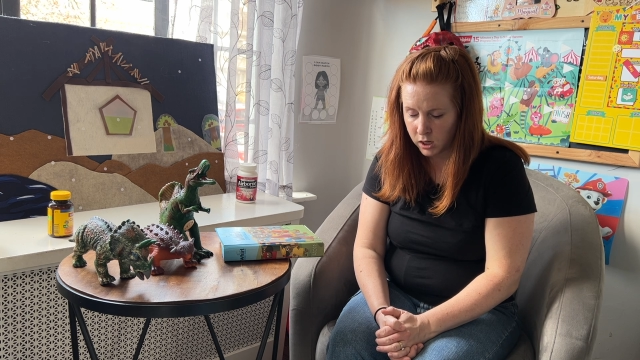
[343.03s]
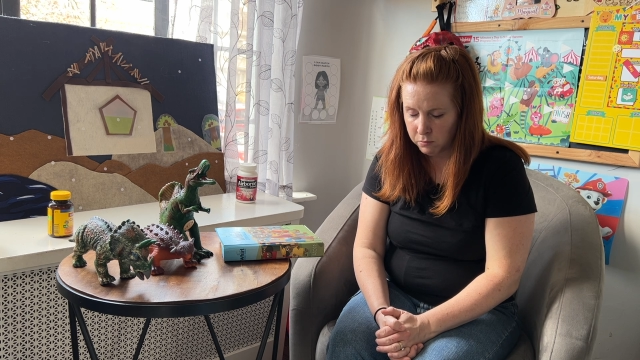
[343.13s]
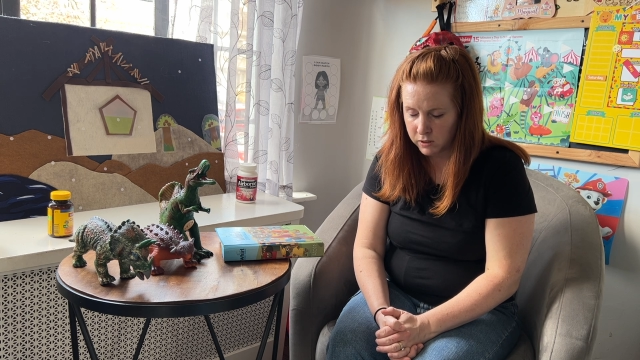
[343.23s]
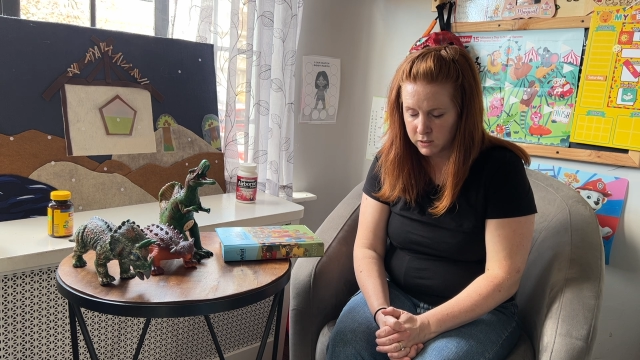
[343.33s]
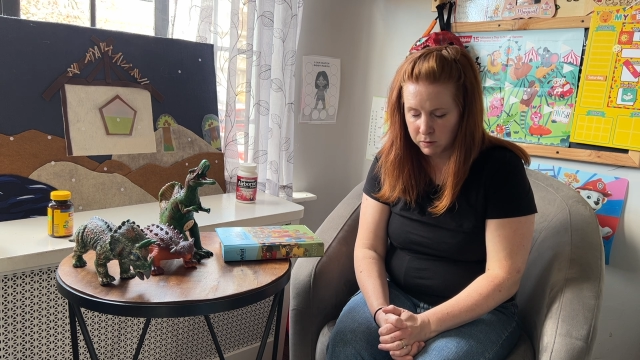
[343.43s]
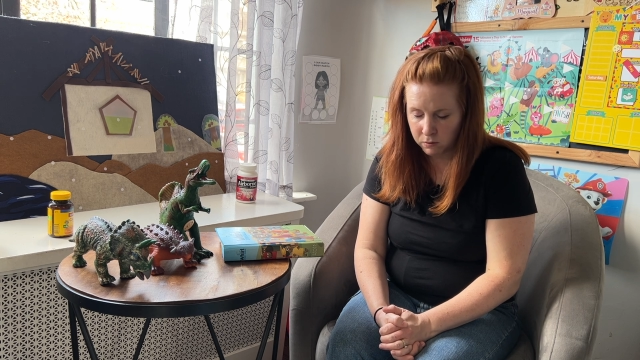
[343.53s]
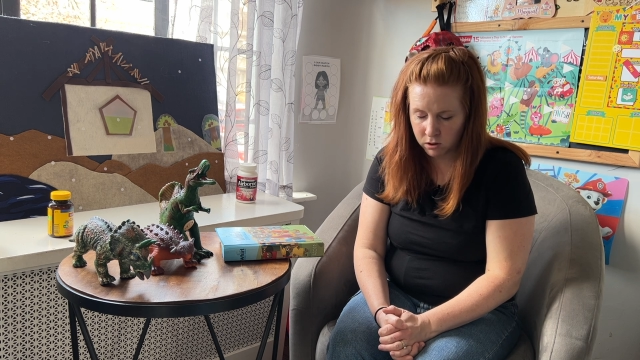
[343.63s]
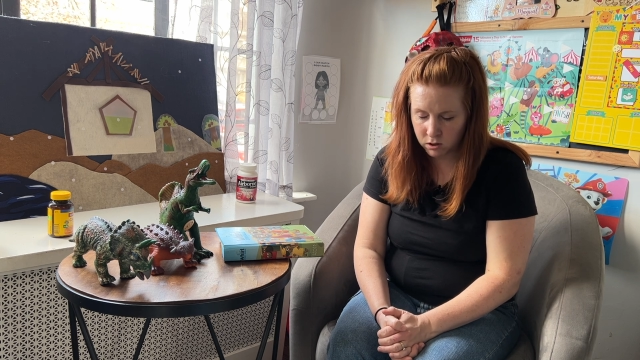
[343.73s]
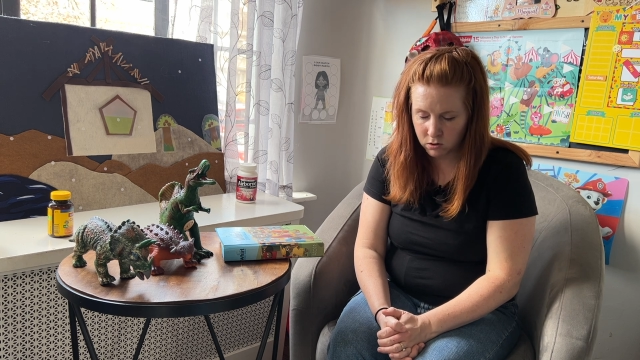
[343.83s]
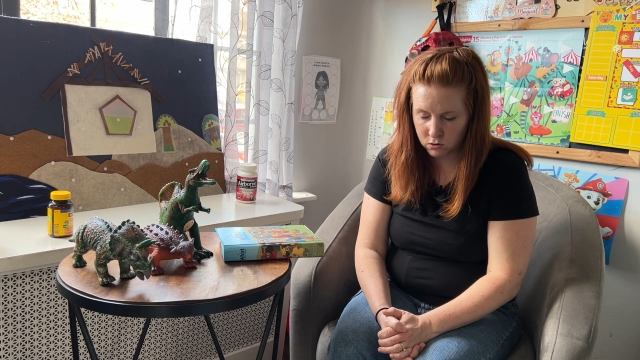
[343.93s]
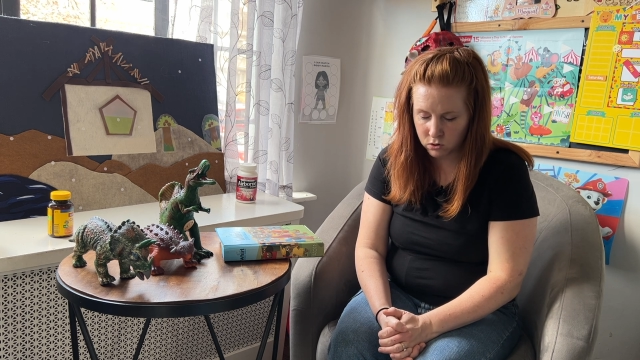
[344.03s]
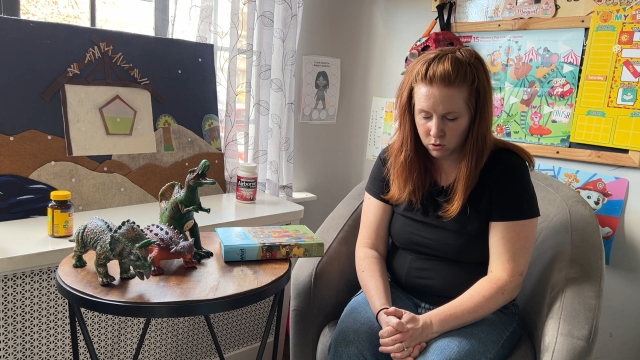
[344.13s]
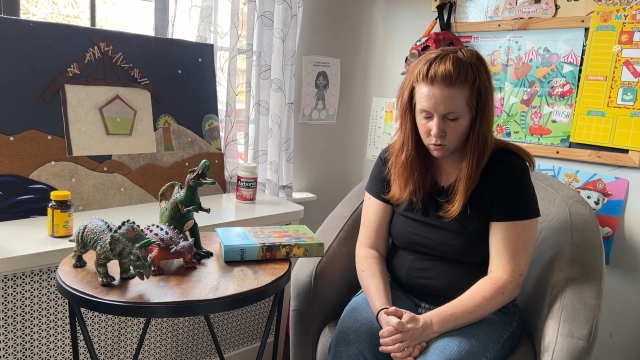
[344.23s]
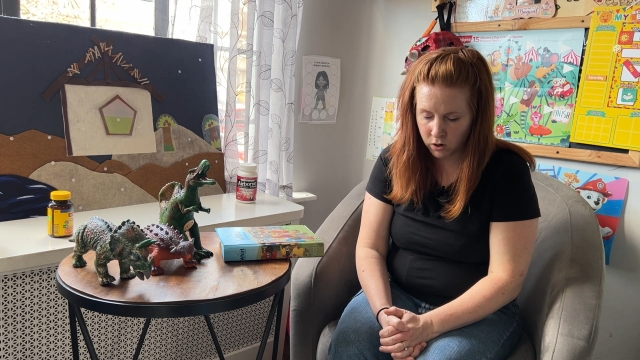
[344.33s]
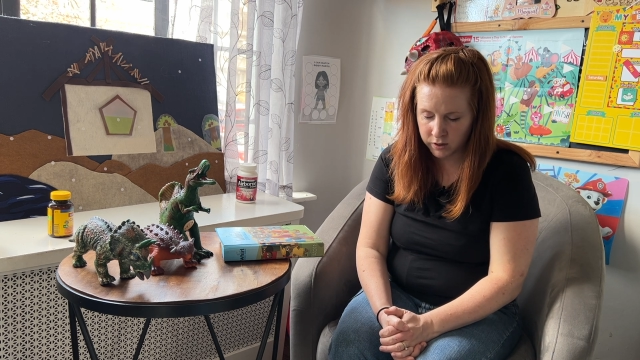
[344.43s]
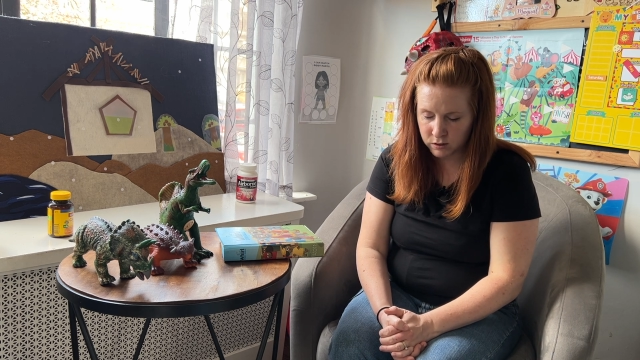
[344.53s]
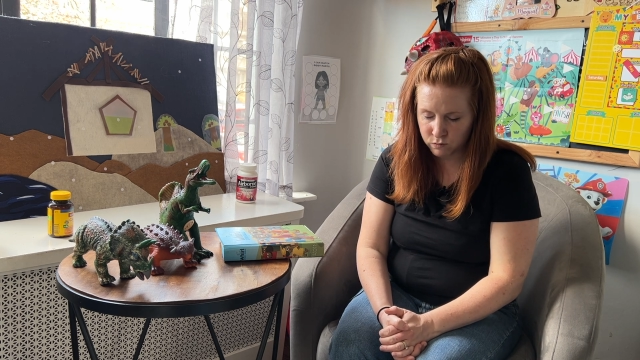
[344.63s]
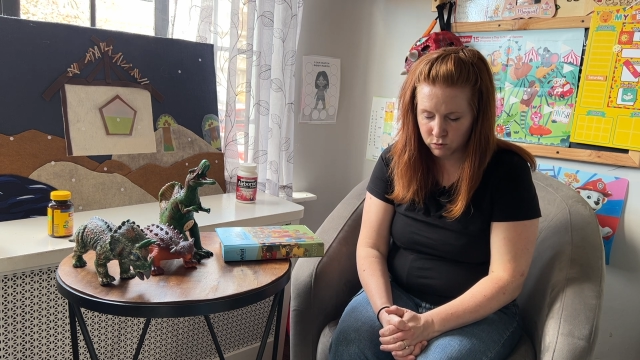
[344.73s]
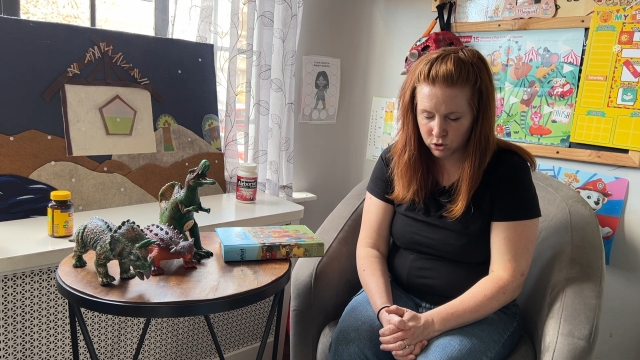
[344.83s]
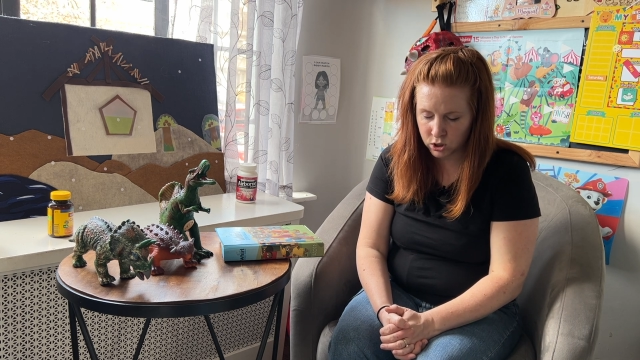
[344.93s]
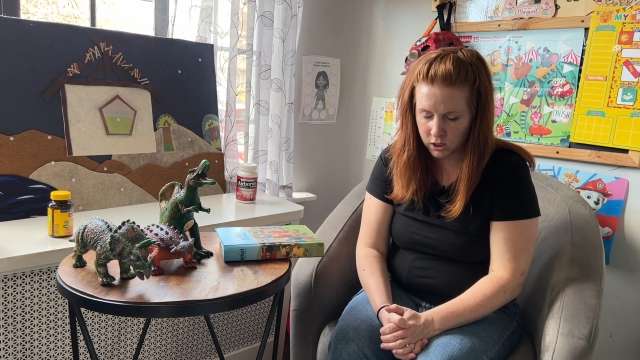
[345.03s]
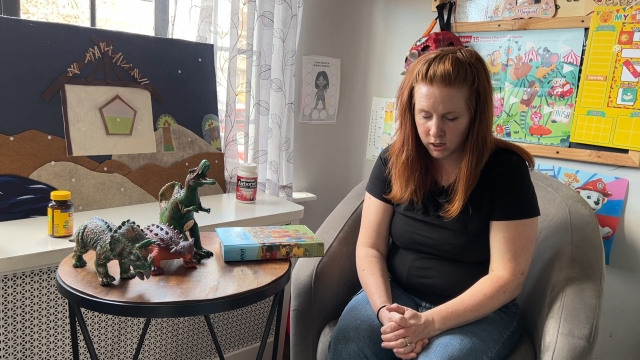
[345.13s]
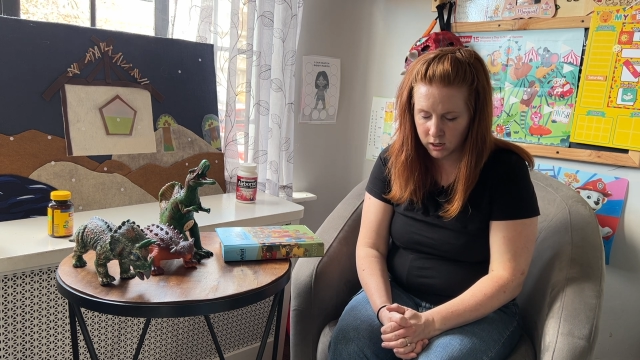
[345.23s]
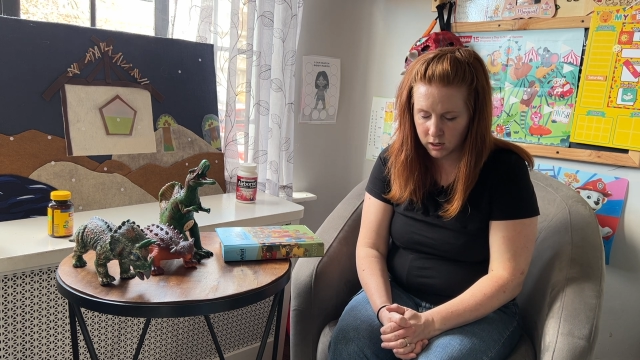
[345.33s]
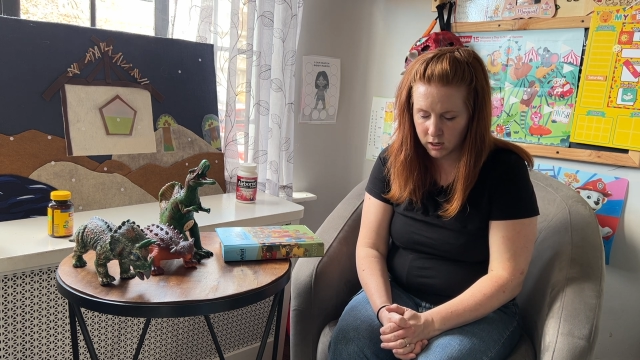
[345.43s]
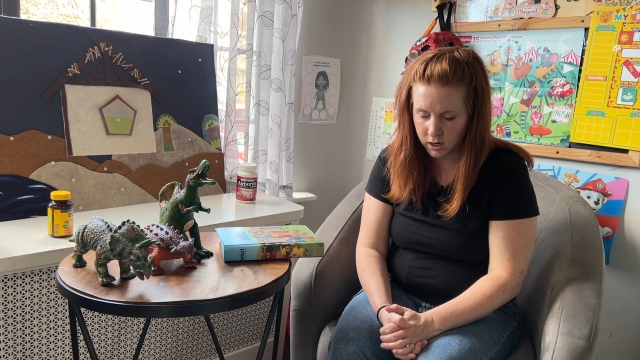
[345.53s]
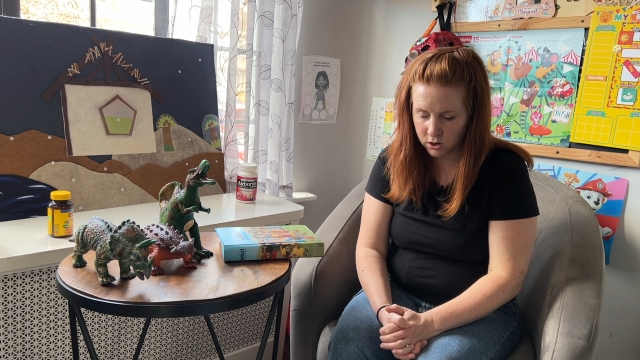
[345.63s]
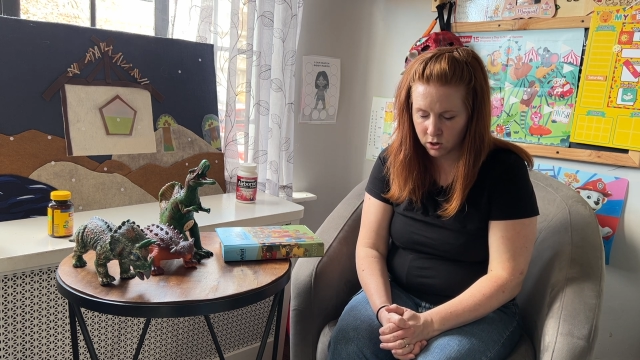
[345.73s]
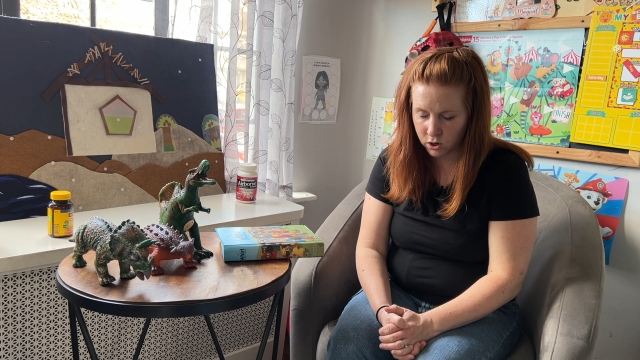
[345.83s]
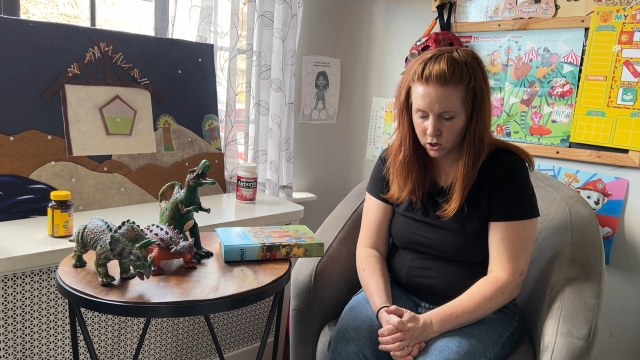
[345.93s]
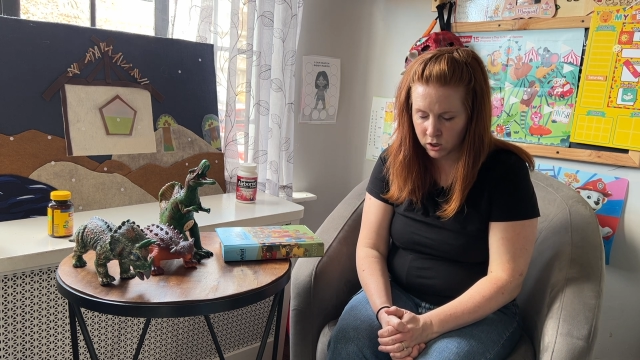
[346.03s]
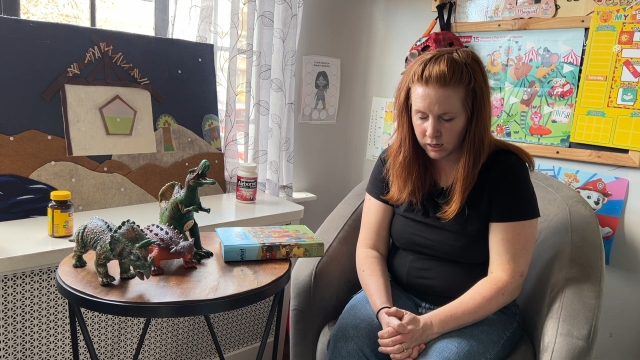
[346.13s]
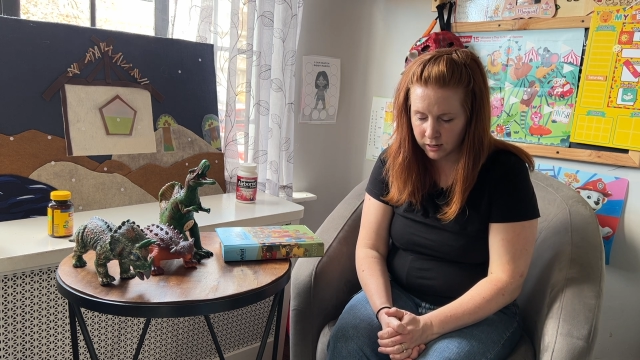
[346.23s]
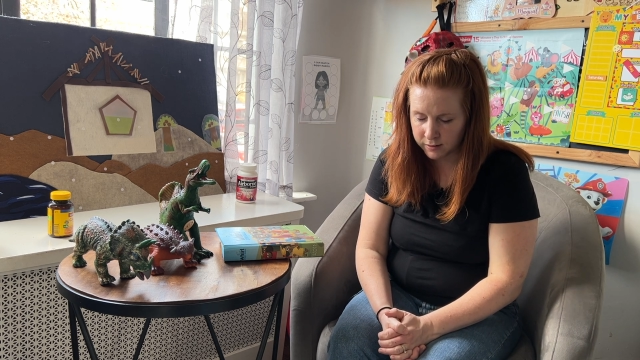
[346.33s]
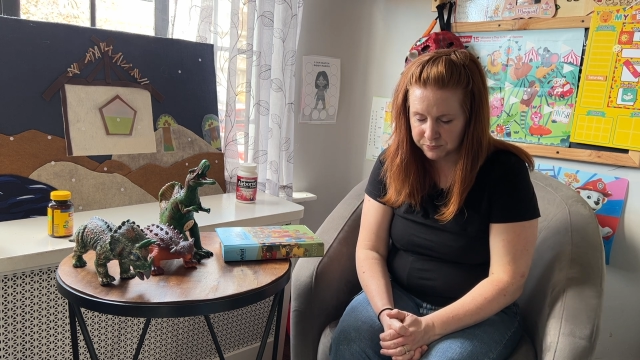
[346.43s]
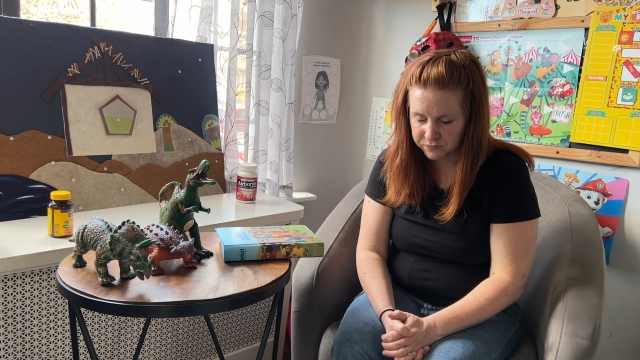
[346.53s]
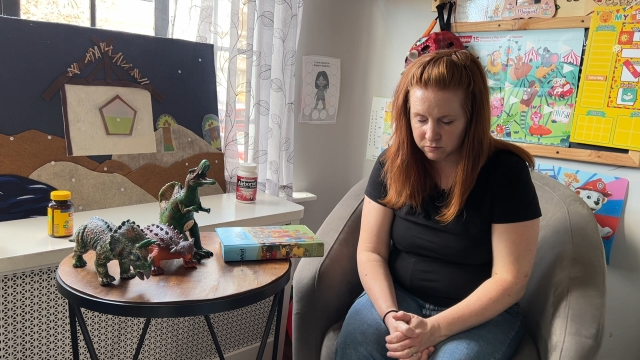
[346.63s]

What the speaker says: Please be with those who are less fortunate and are hurting.